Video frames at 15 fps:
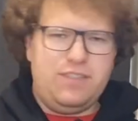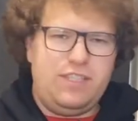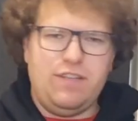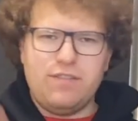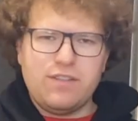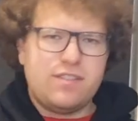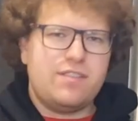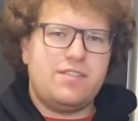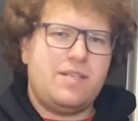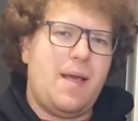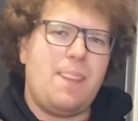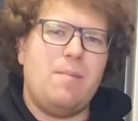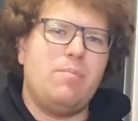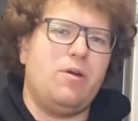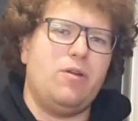divots
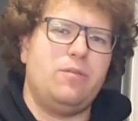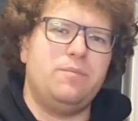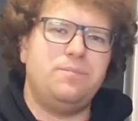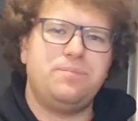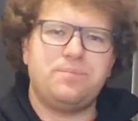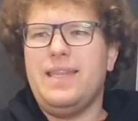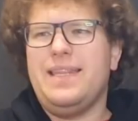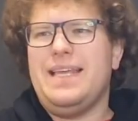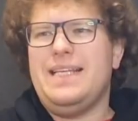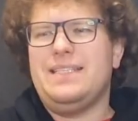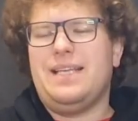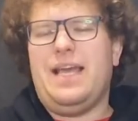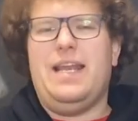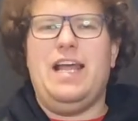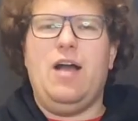at the bottom, and
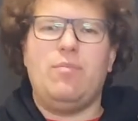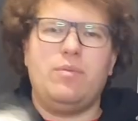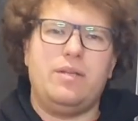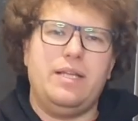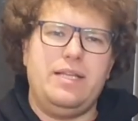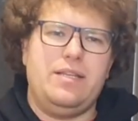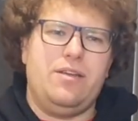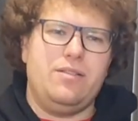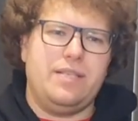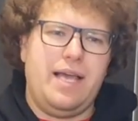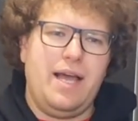these can help clean those